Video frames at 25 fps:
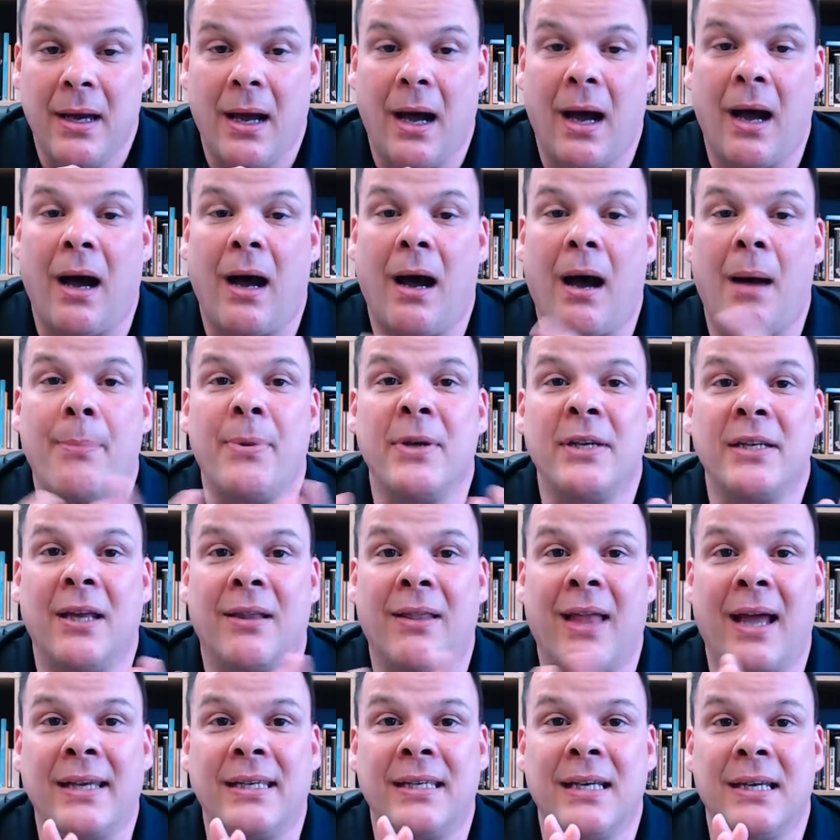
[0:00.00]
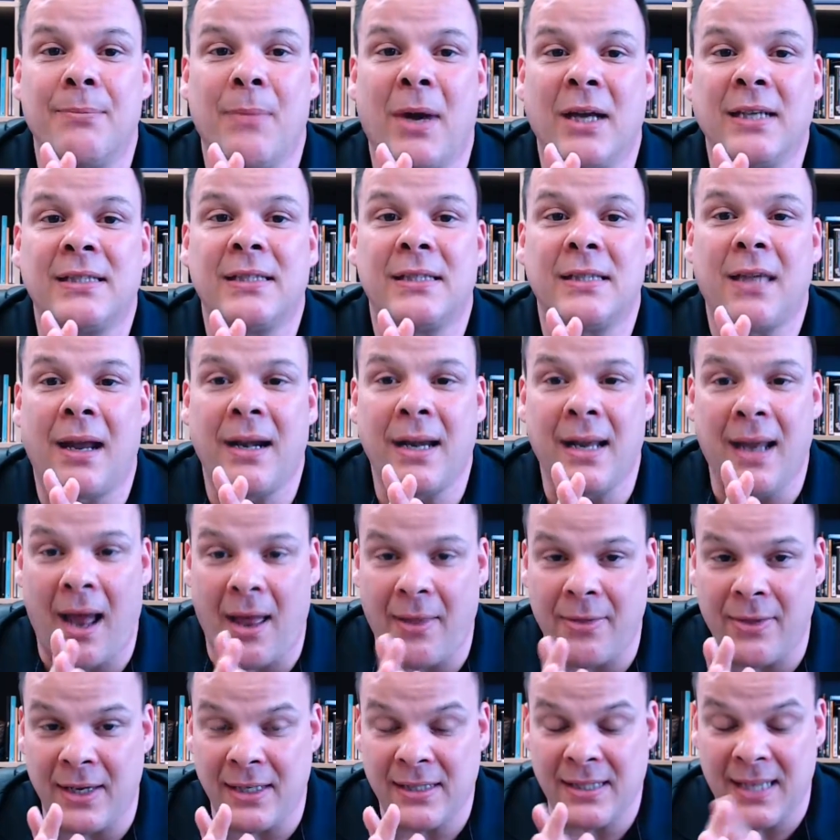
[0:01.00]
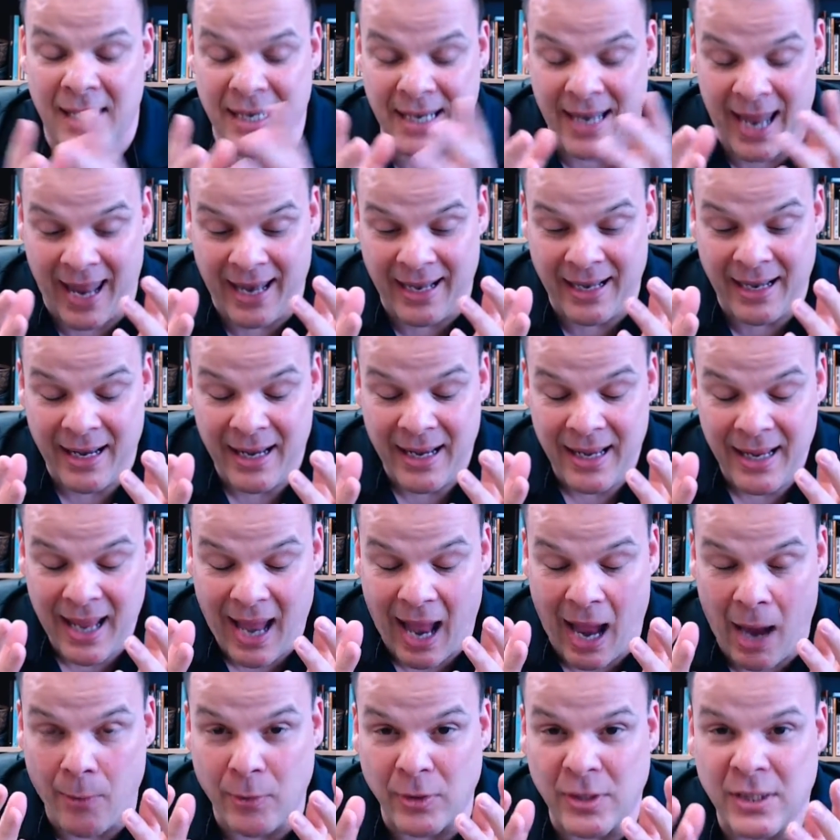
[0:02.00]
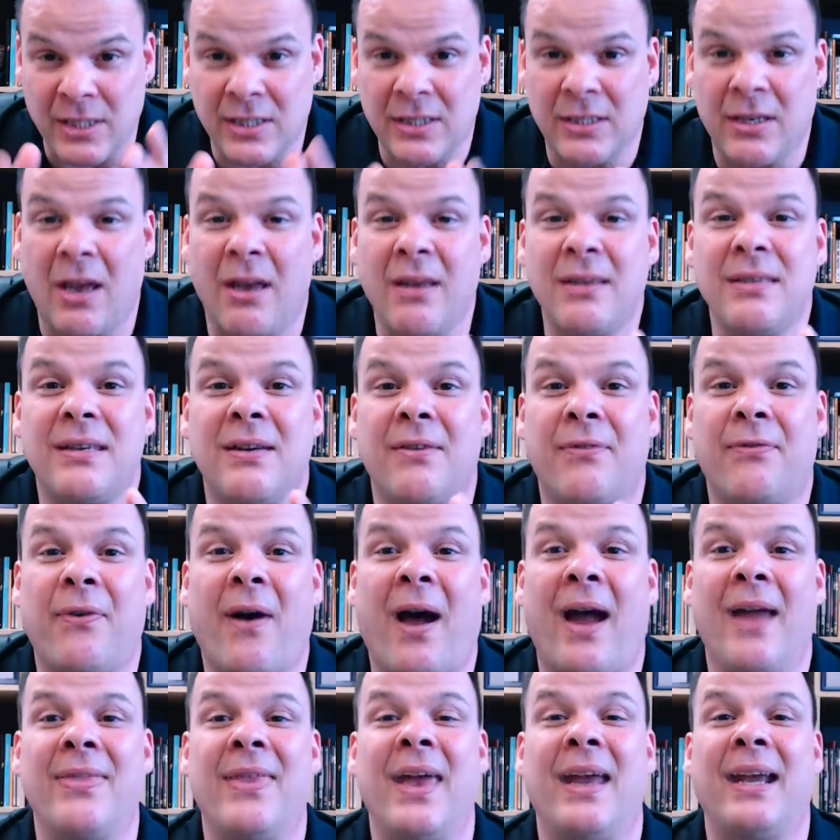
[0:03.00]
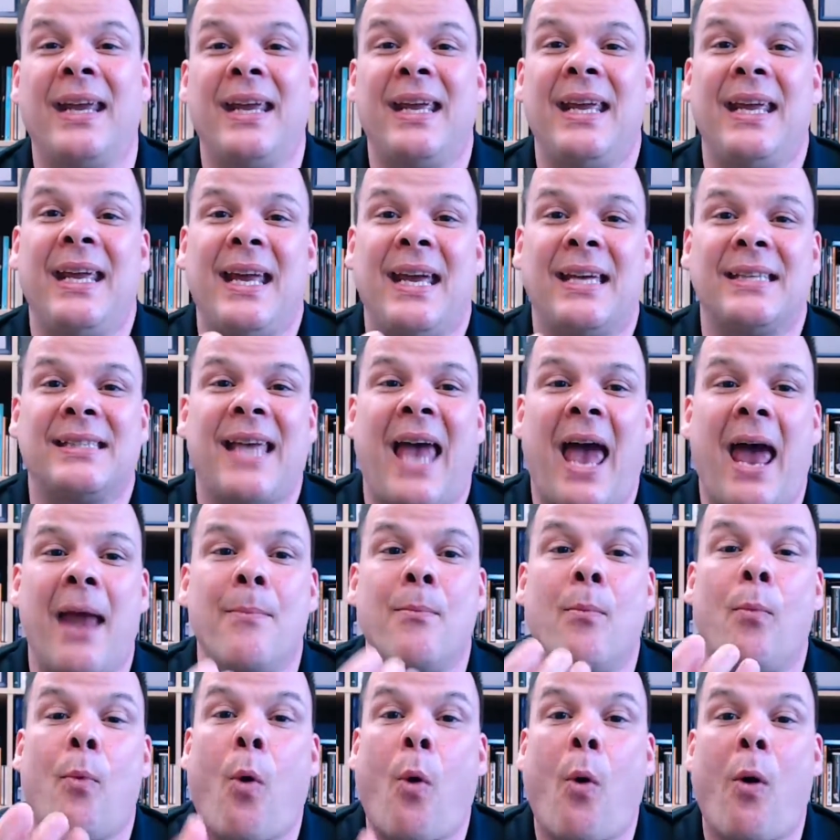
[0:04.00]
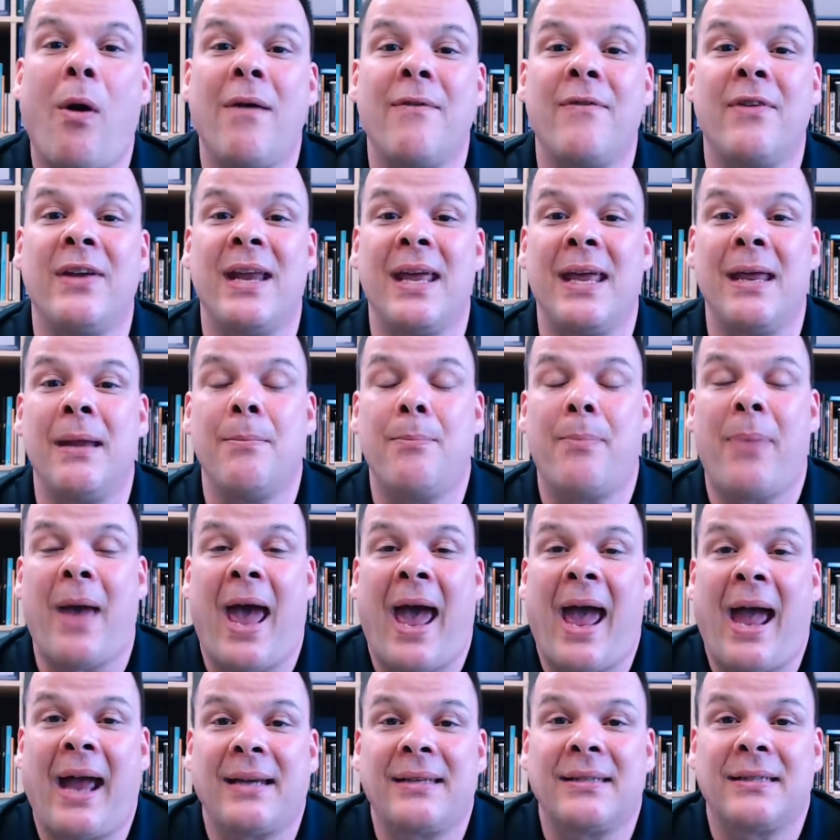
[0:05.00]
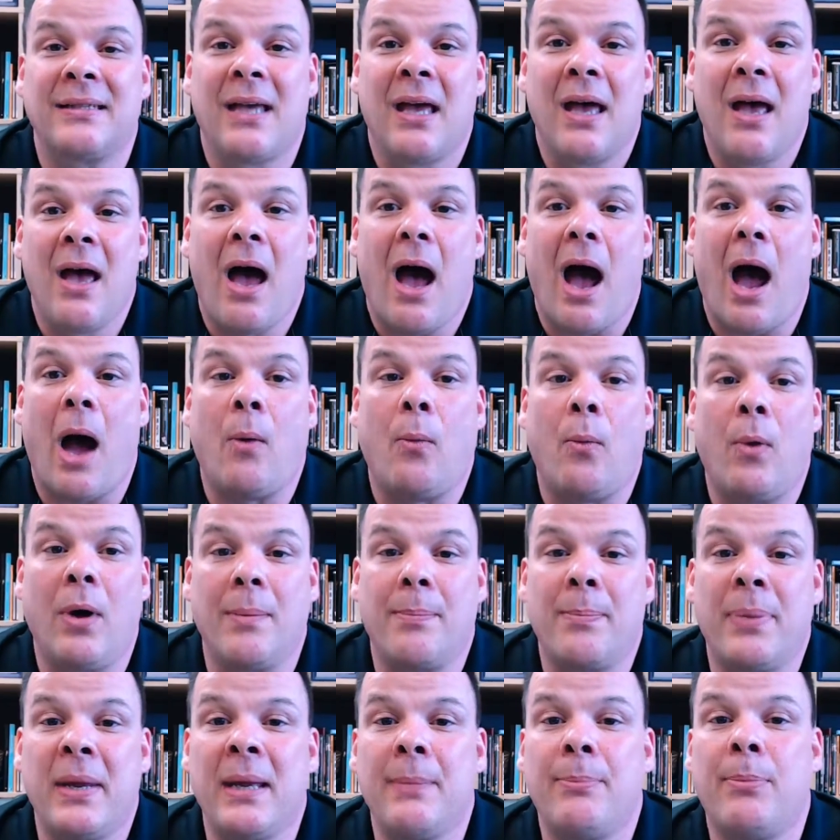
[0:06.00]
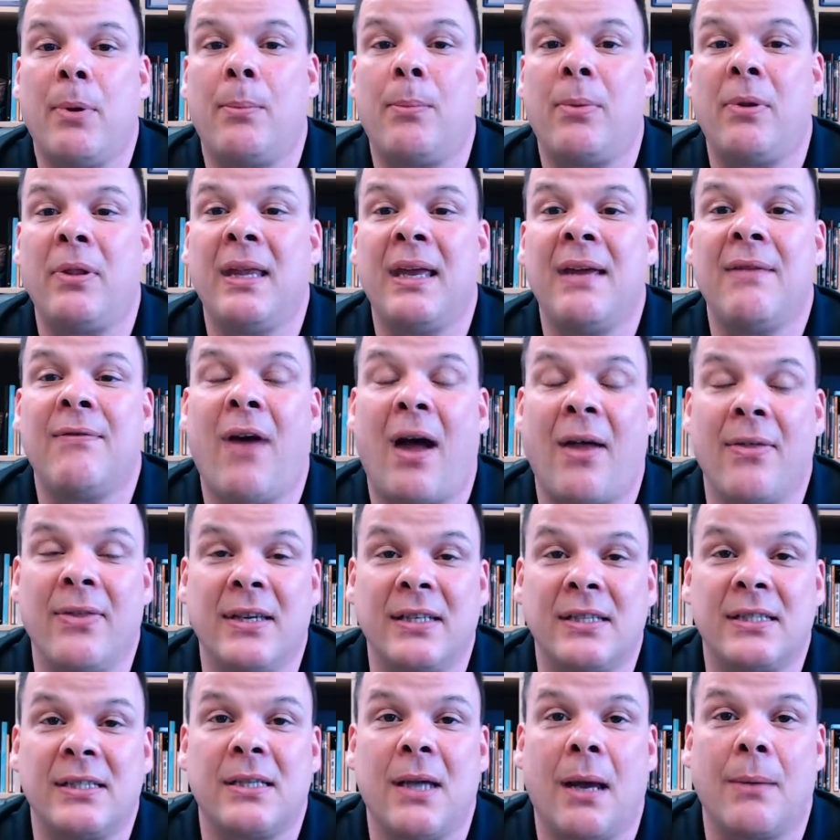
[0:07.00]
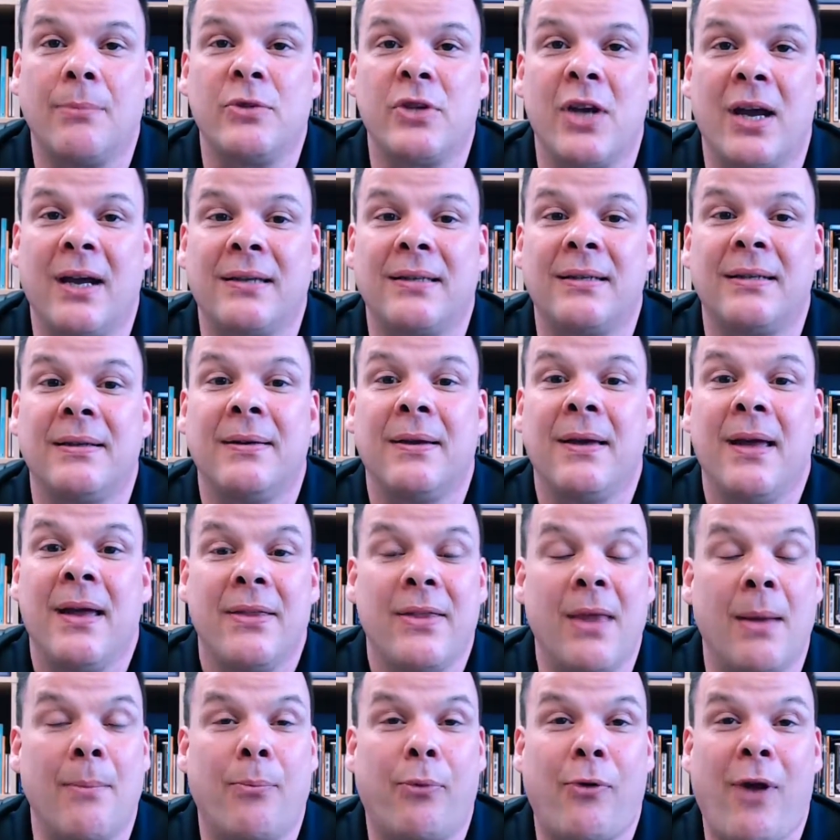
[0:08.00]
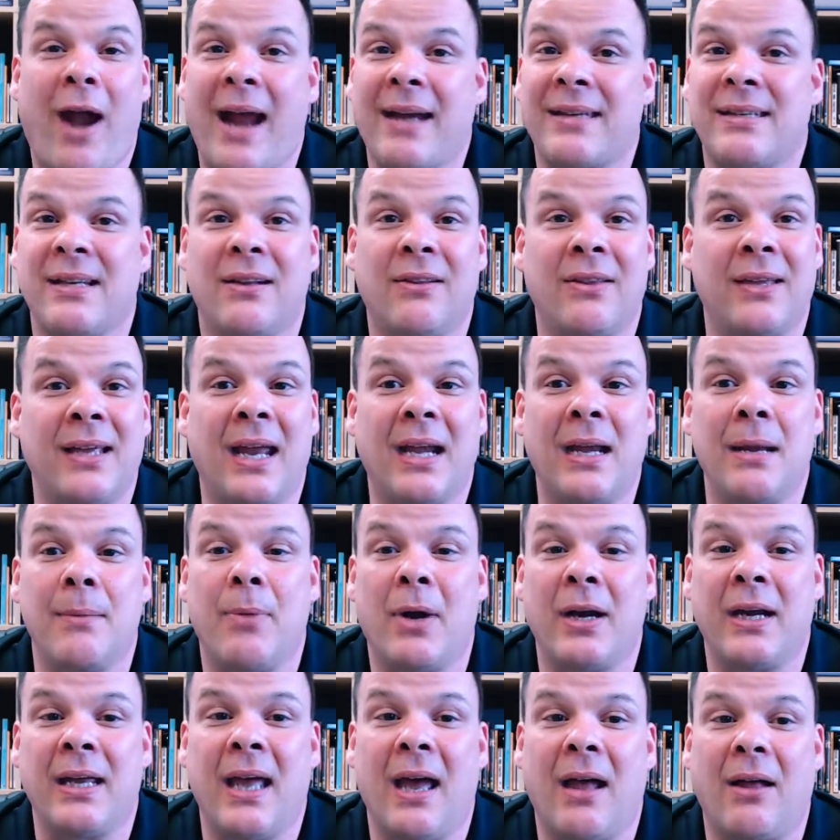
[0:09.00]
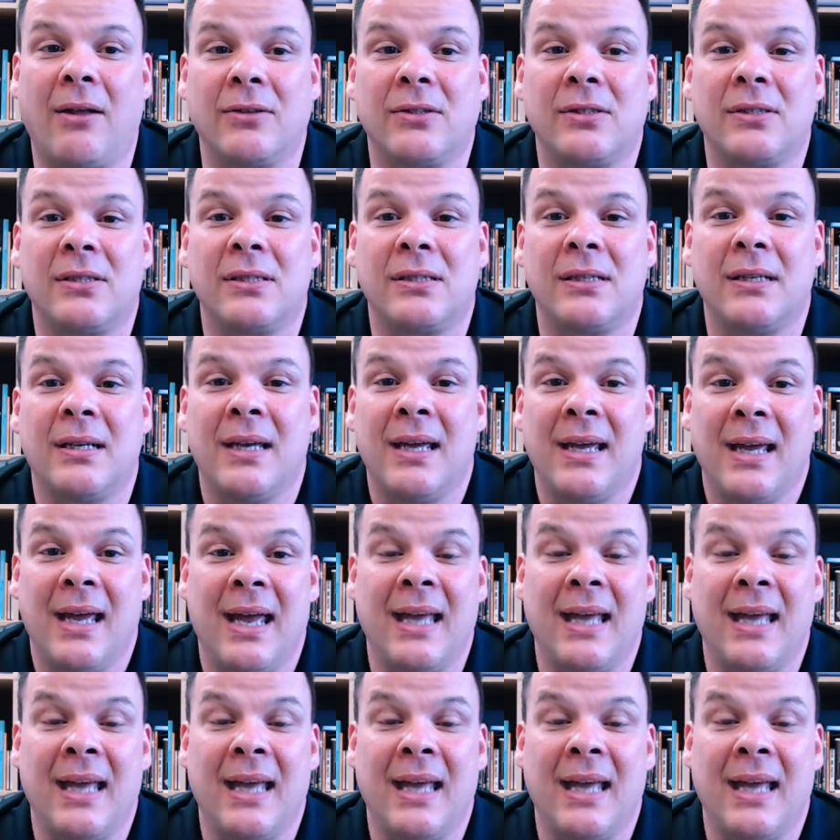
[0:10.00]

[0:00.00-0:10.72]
up until I did my study on this, and yet I was stunned to find that he has had more of an impact on what people believe on this subject than practically anybody else.